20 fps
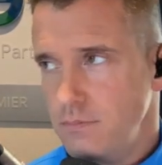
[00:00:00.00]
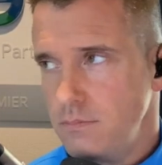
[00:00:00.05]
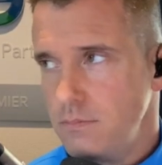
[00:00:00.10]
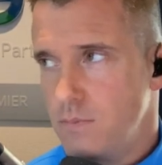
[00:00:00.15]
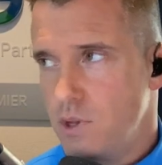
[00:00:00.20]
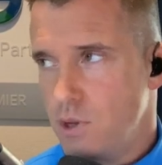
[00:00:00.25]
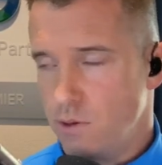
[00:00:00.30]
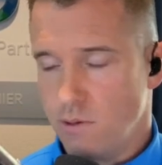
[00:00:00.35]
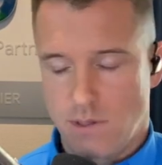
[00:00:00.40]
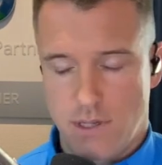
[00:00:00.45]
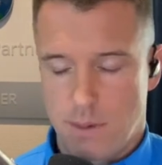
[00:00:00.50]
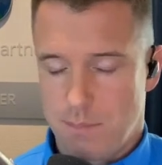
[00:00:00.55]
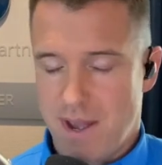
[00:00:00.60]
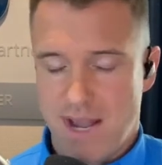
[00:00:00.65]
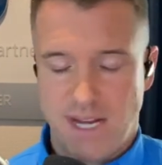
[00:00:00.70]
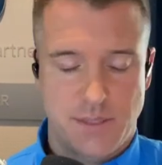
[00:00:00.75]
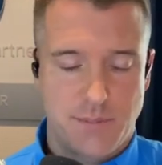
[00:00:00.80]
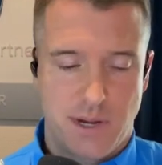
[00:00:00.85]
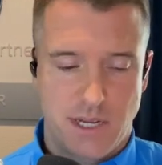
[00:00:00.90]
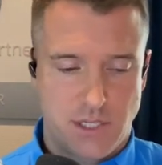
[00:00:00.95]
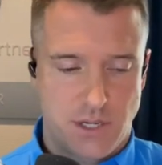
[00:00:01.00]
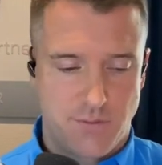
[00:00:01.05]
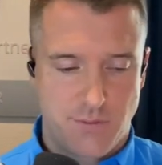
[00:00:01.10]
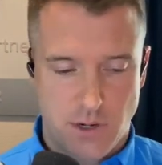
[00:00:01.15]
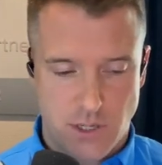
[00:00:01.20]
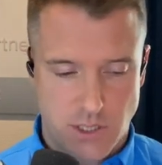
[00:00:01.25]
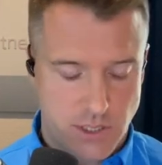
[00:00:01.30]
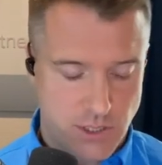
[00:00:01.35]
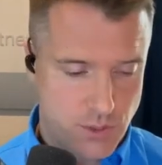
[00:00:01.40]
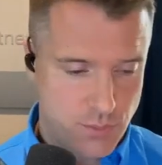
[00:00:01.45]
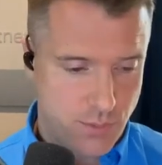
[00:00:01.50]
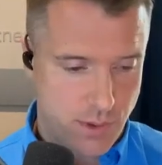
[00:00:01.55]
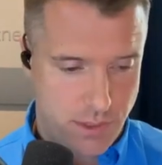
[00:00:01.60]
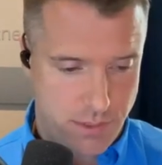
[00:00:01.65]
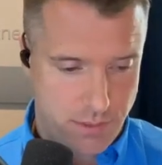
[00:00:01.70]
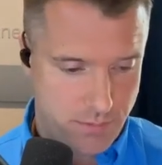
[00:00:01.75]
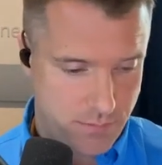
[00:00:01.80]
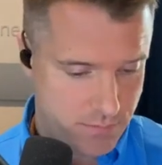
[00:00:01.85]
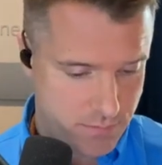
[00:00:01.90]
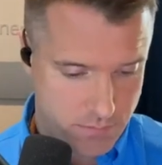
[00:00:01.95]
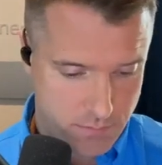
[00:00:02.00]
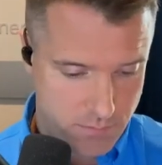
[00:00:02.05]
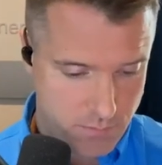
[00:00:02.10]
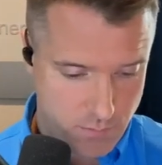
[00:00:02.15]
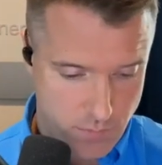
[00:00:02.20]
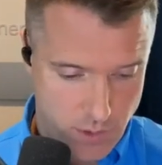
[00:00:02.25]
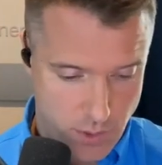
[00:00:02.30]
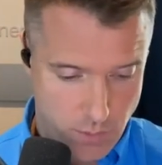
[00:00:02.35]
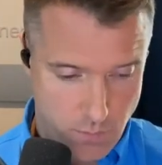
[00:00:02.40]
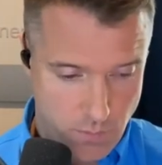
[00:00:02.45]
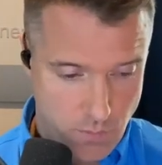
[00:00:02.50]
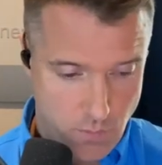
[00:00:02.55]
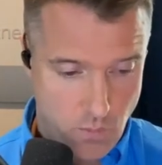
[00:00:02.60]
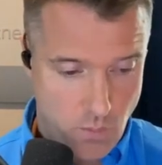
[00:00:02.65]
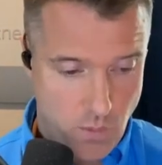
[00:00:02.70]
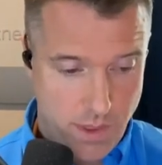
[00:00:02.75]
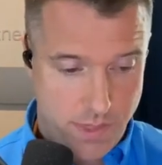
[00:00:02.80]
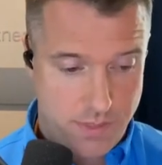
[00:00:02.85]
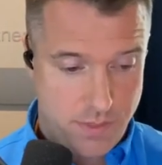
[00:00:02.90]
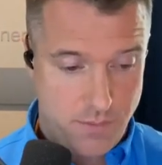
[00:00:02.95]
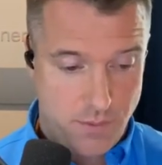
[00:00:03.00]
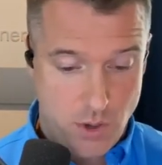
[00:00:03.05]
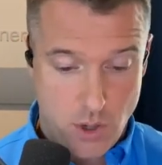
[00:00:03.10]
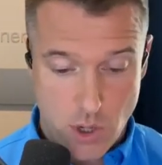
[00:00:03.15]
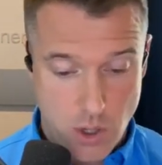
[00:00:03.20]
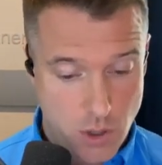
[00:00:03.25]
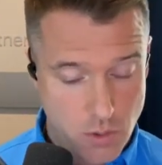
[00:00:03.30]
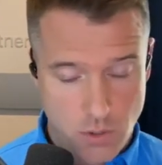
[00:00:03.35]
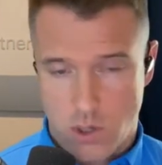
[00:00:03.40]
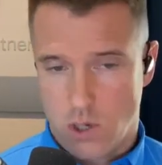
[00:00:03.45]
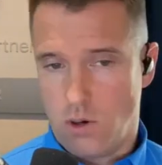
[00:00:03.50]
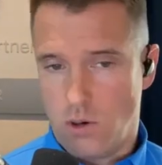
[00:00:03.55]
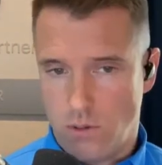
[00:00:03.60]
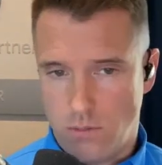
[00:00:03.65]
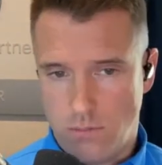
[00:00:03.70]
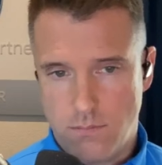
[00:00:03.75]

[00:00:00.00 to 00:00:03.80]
You're using maximize conversions with no goal.